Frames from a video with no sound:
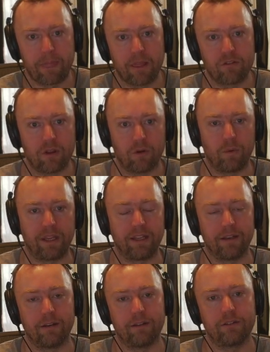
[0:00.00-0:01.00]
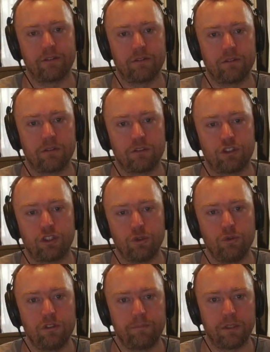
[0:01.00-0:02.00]
so that we can
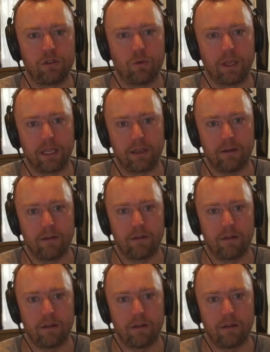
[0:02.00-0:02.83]
choose between